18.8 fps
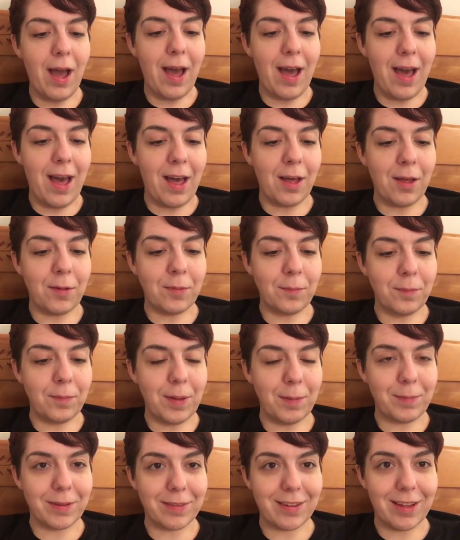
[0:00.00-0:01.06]
I'm
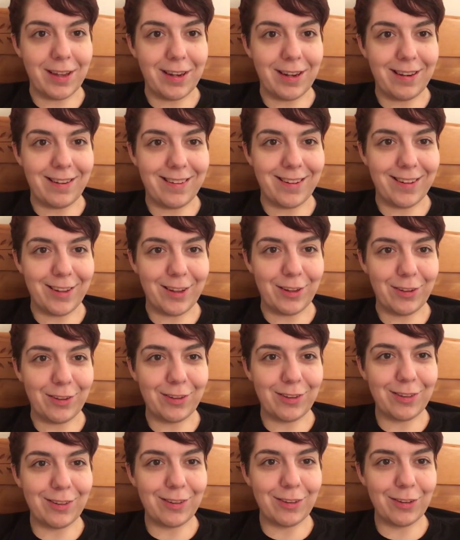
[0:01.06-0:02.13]
excited to
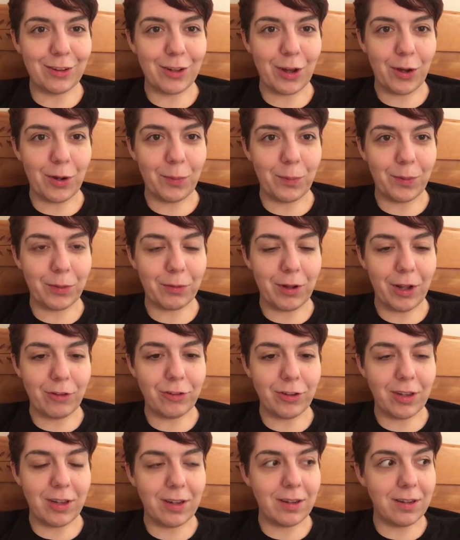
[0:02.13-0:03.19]
go with
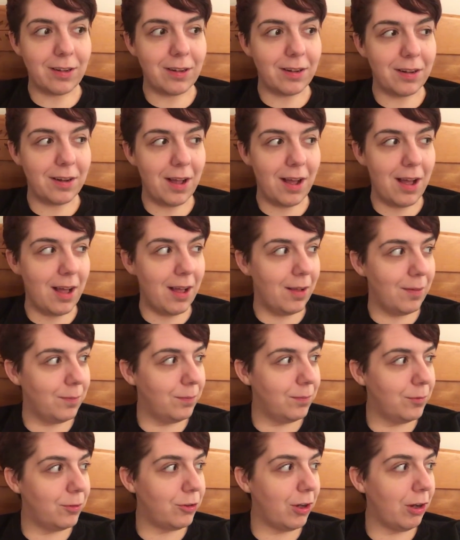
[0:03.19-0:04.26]
Gretchen
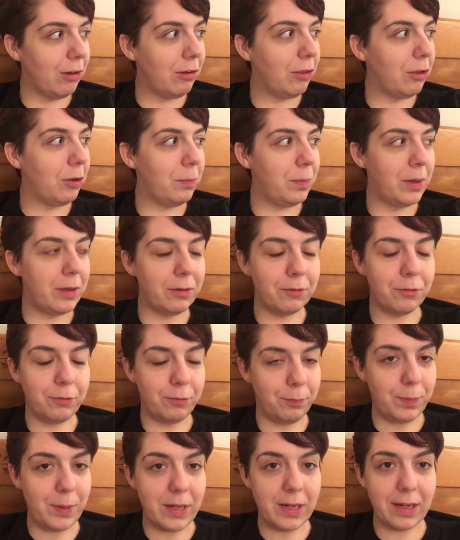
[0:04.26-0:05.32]
and share a little bit of
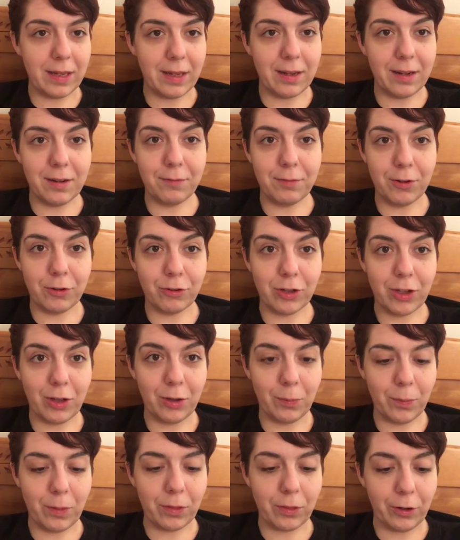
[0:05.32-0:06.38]
beacon and fish
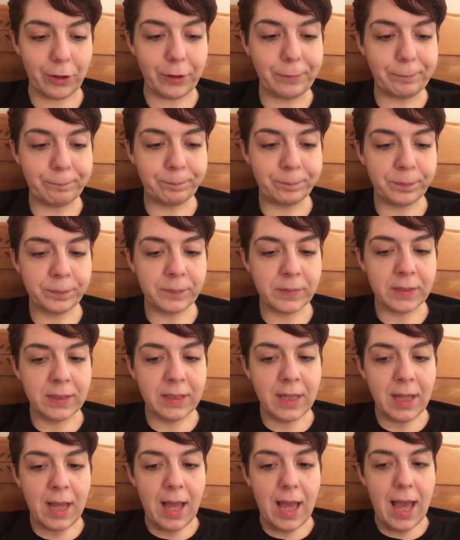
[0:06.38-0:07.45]
kill with her,
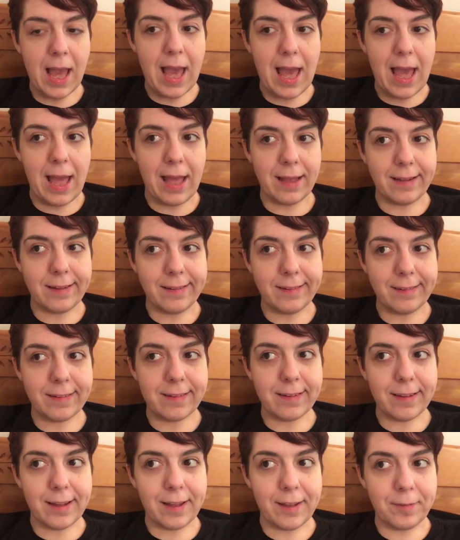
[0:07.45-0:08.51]
and
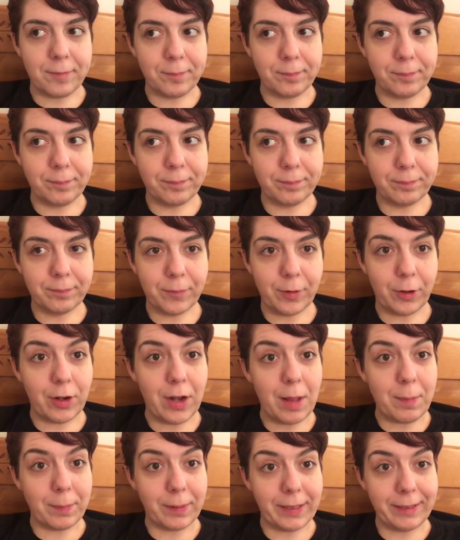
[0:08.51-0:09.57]
her and
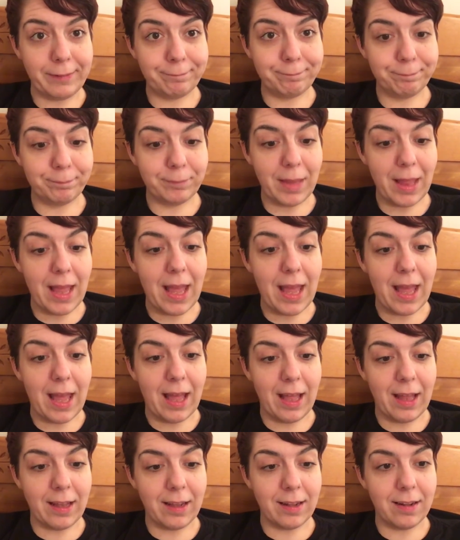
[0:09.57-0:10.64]
Emily,
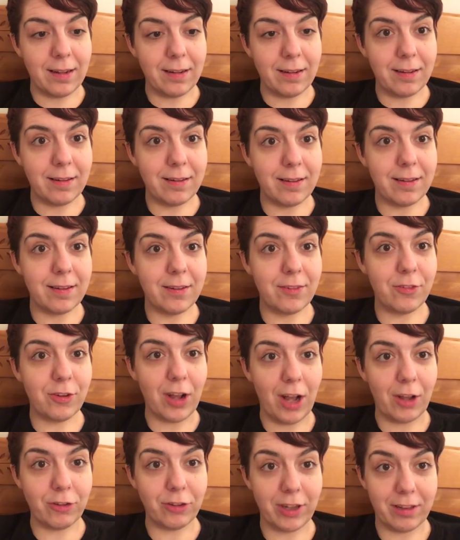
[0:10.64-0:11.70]
and
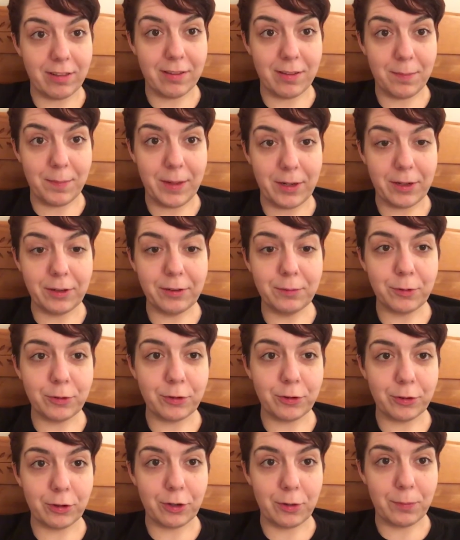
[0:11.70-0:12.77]
Josh gets to meet her, which
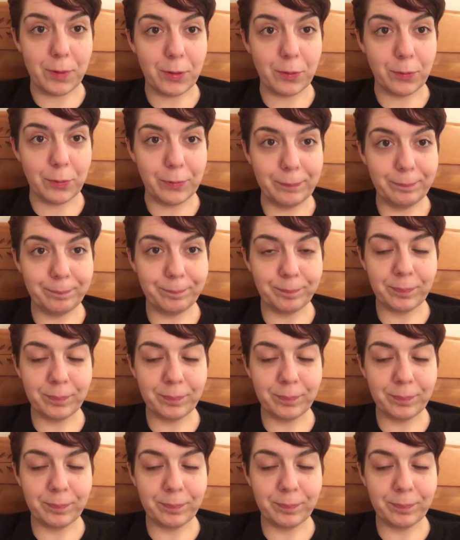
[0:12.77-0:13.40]
is gonna be cool.